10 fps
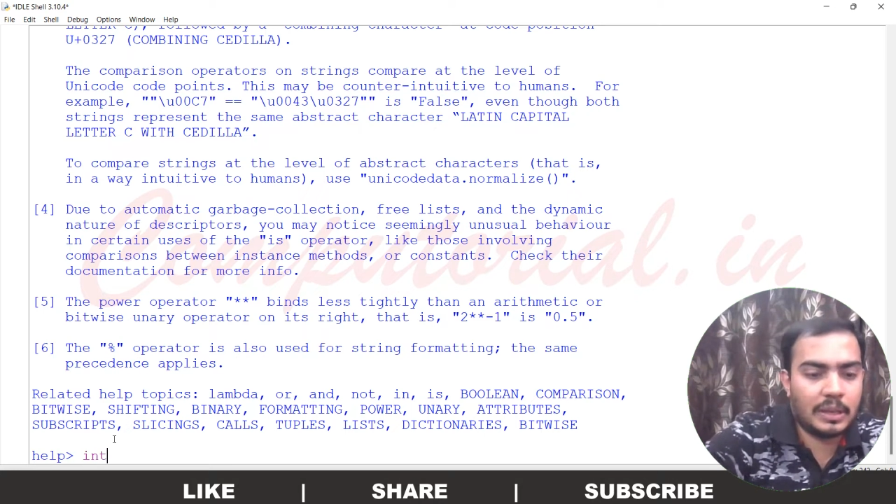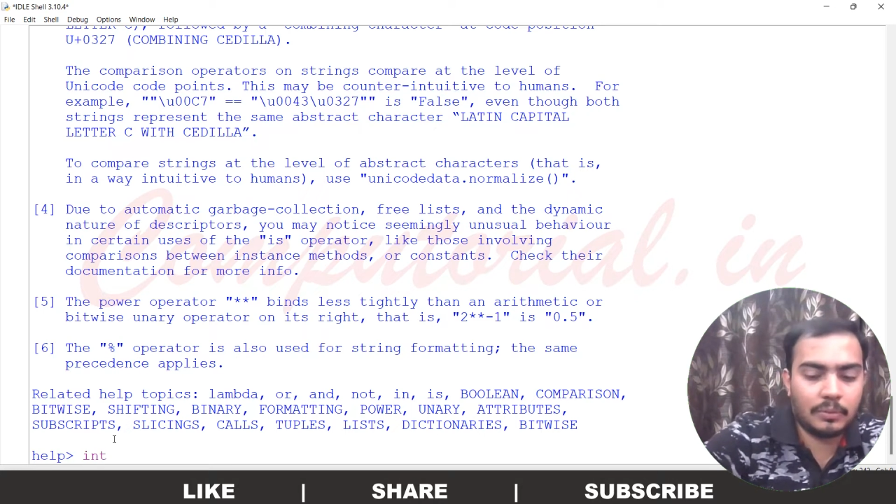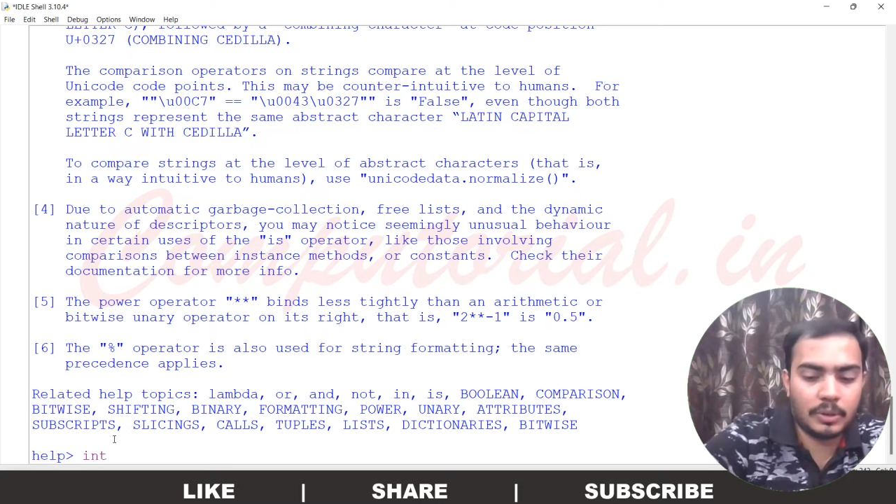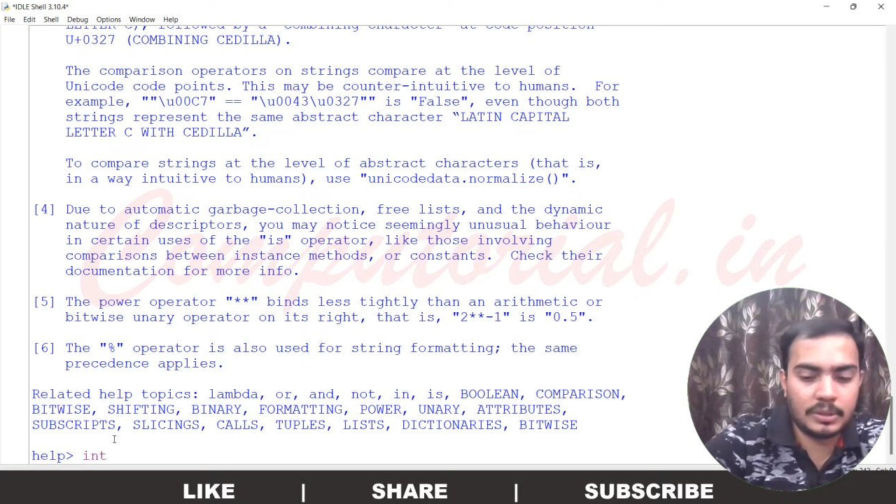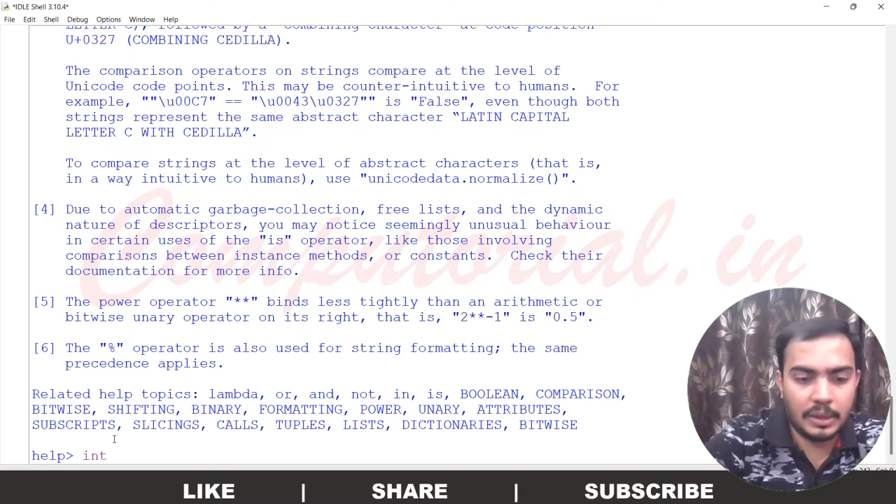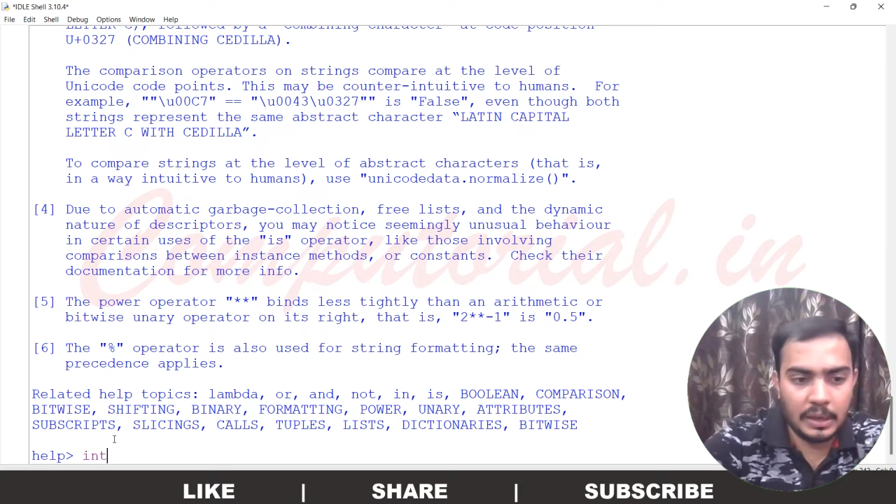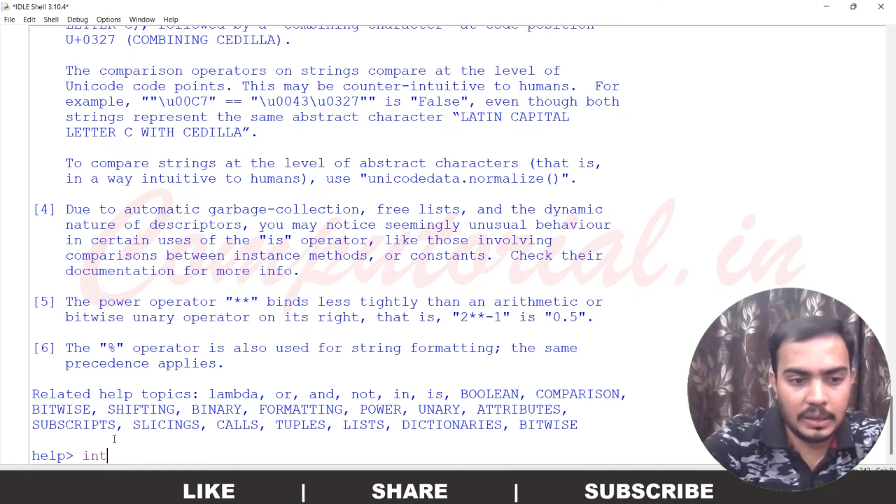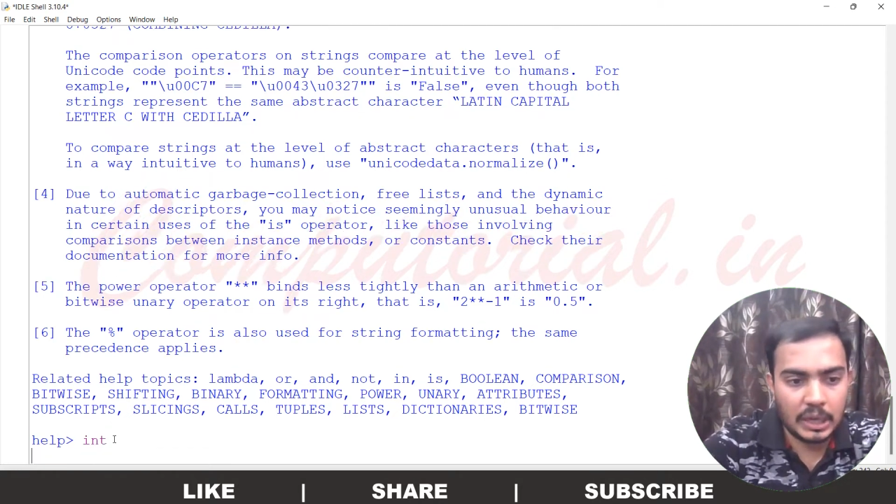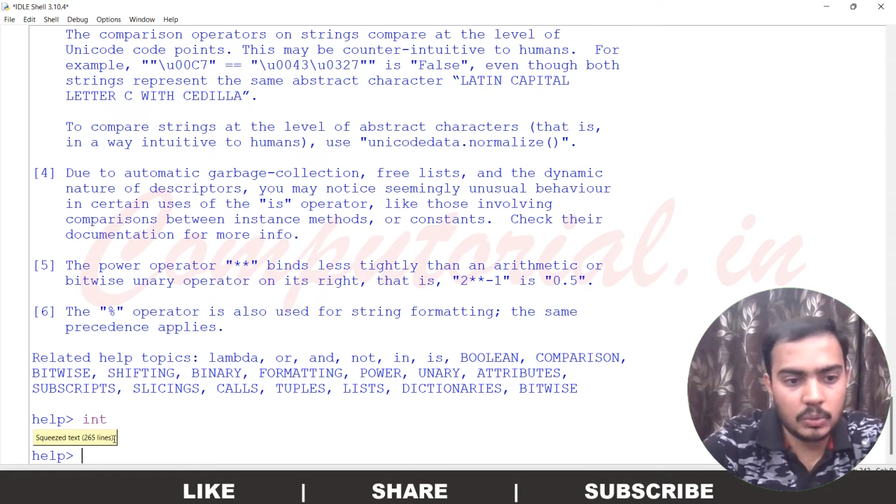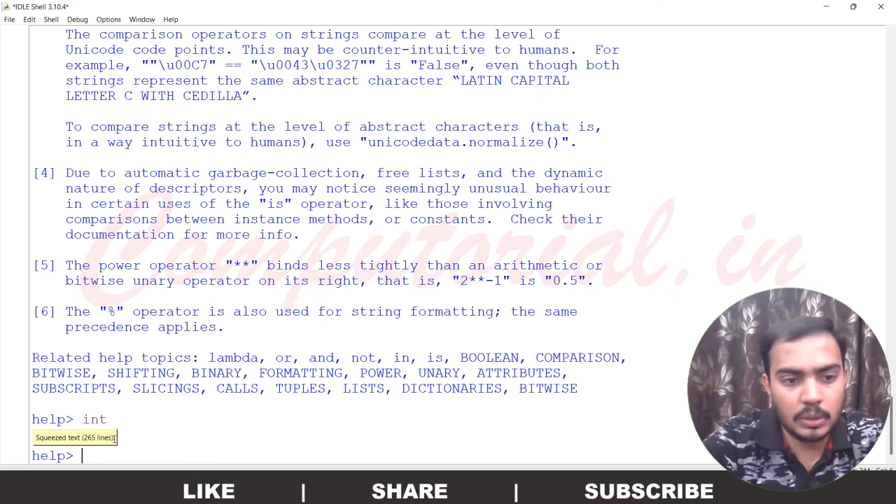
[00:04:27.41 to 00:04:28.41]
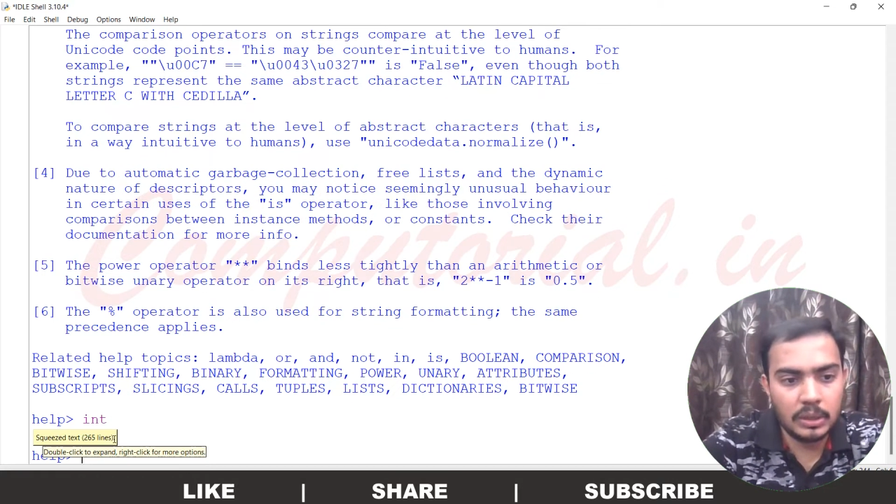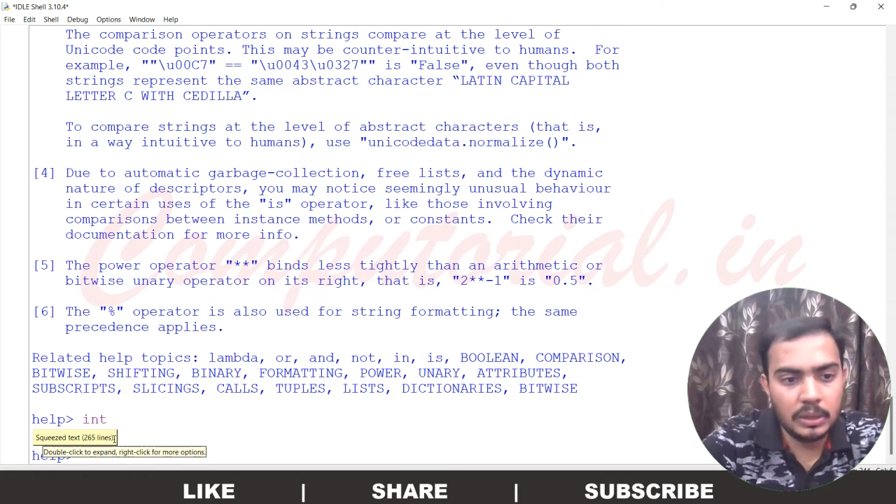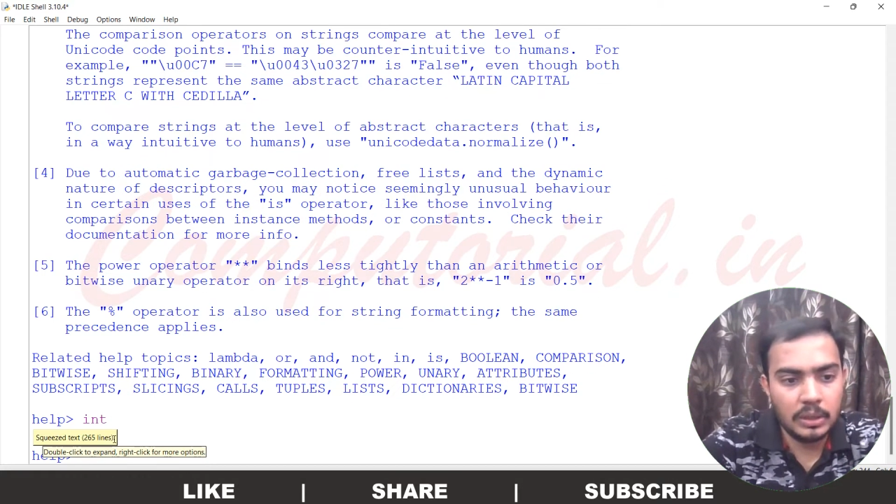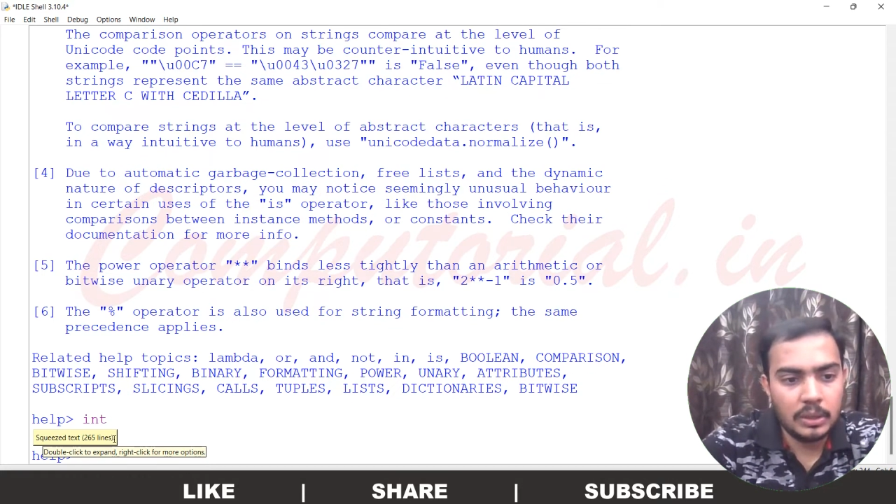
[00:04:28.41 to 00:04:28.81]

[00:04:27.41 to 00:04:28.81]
that what is int actually.